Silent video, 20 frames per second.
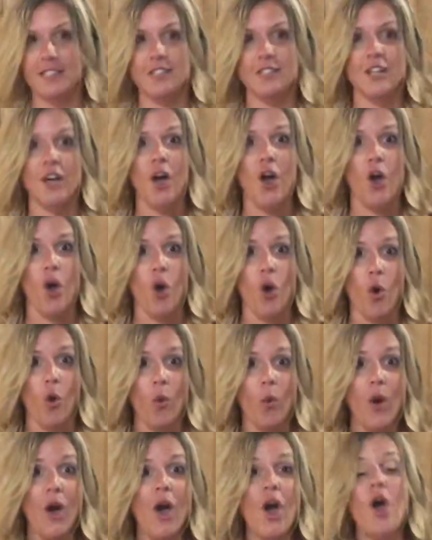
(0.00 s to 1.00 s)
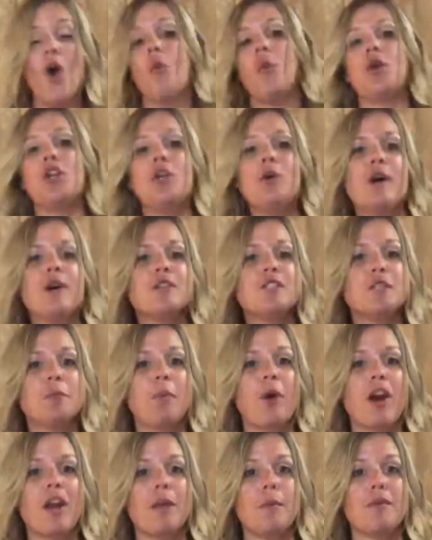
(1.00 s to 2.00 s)
So when you host a
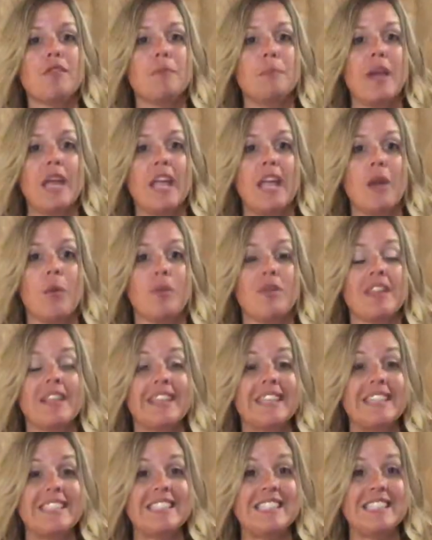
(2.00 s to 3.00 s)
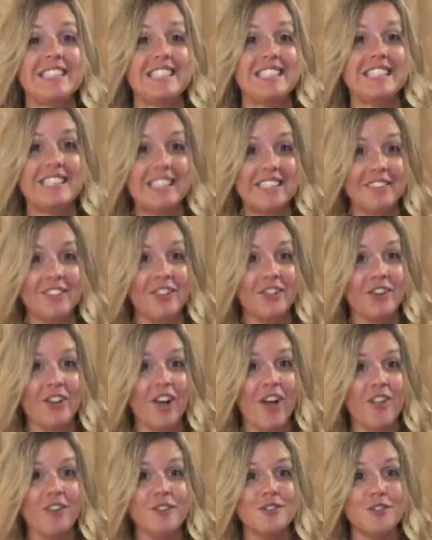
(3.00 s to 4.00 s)
party with me with at least six hundred
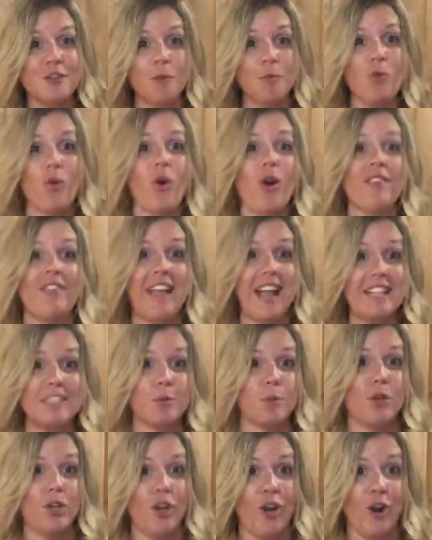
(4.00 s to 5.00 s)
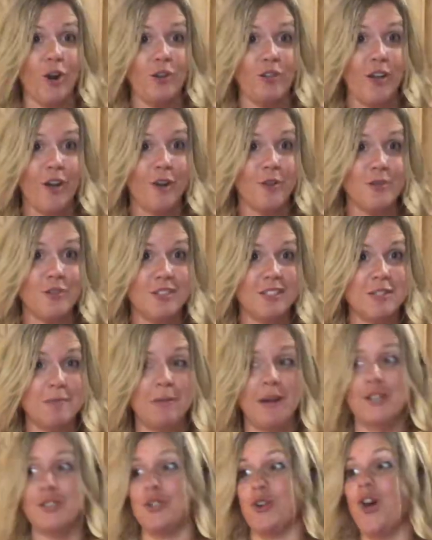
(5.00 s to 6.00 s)
dollars or more, that's when you earn the hostess
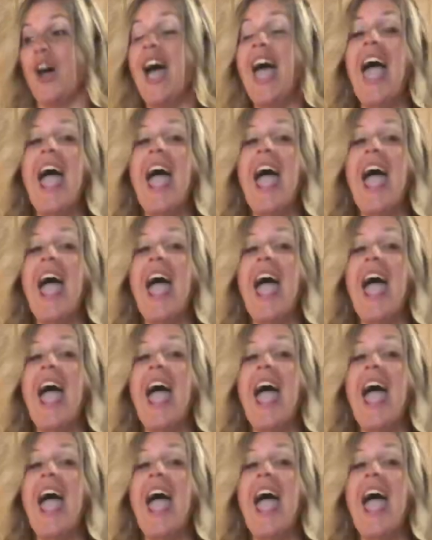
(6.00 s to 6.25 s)
special.